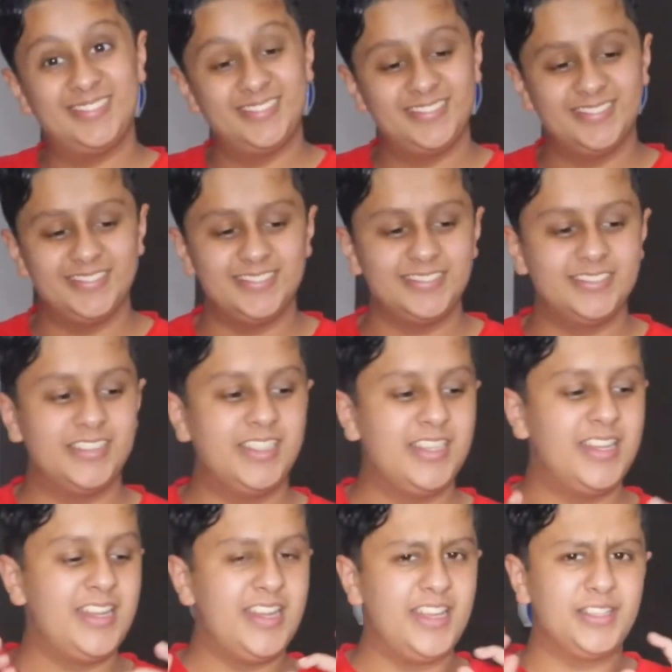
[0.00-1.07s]

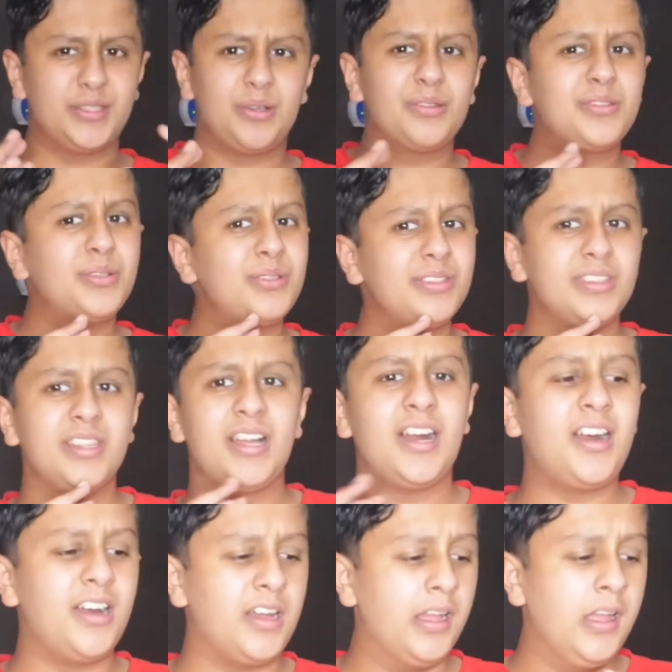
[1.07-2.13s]
and then also,
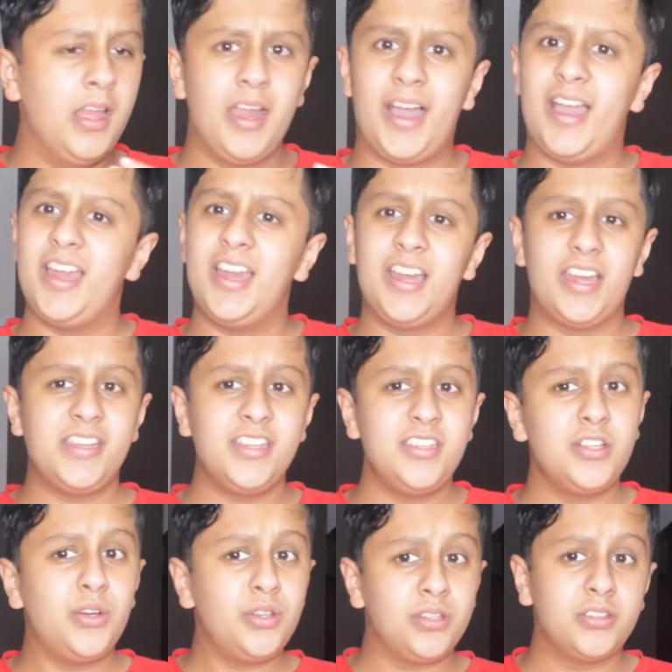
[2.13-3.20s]
I didn't
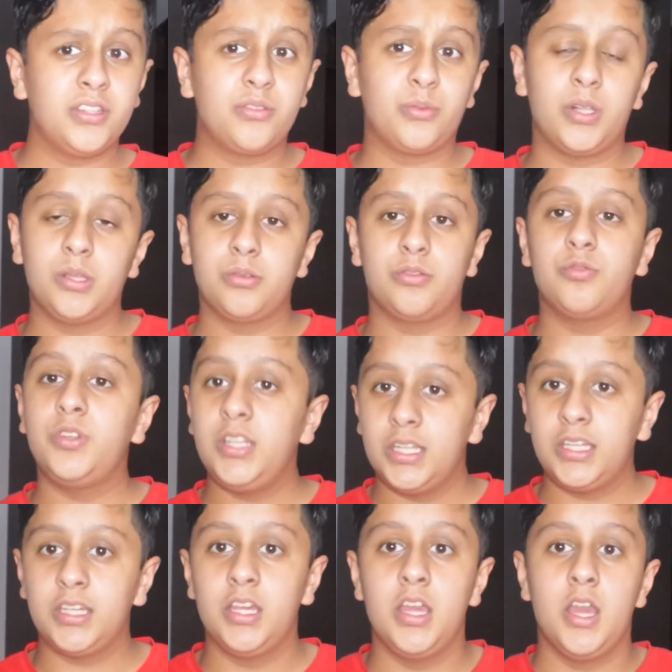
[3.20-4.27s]
notice this while I was
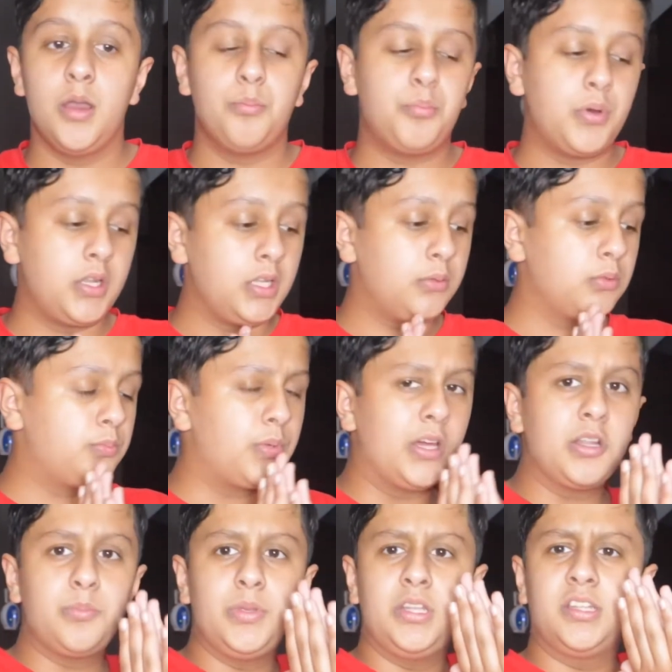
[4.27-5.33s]
reading, but it was brought
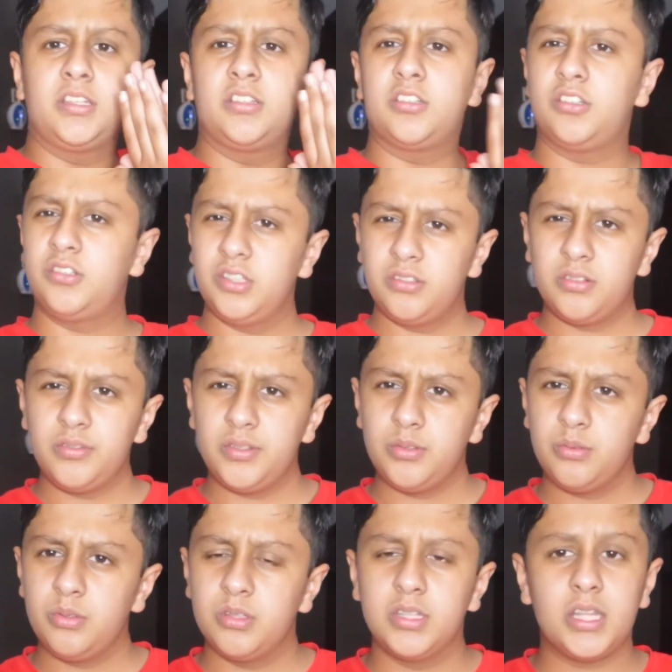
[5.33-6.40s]
up in a Goodreads
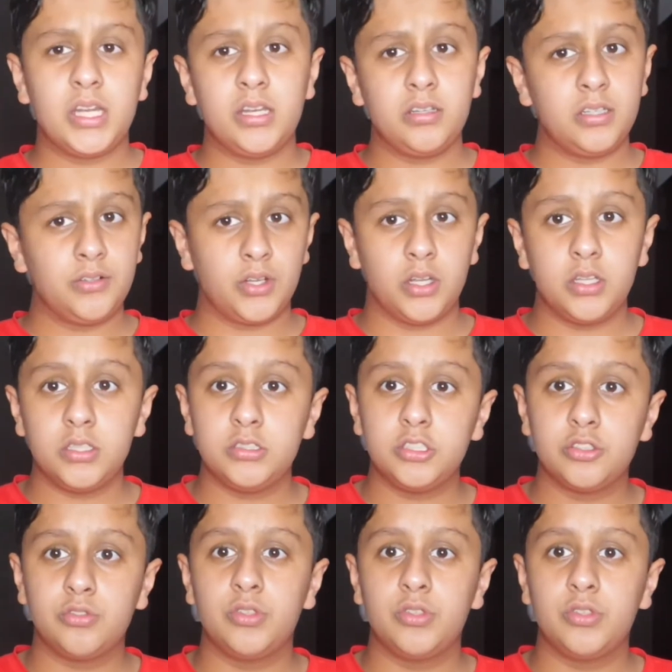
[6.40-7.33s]
review that I just